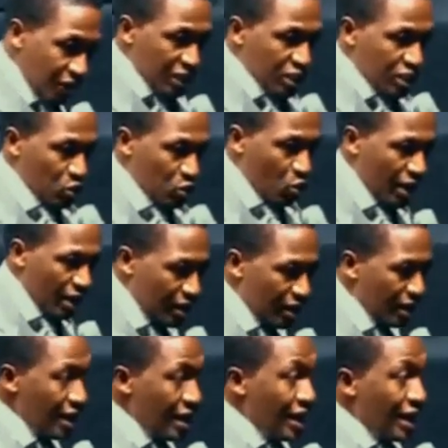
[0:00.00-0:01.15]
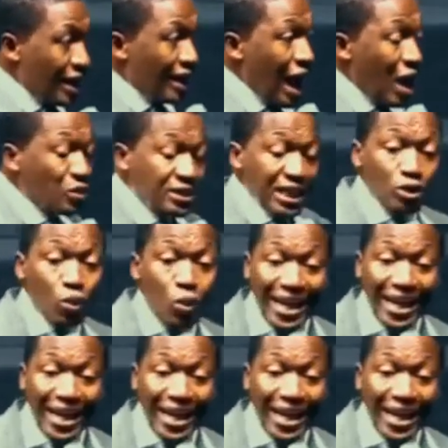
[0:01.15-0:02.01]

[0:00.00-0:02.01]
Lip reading: finishes work. And I'll start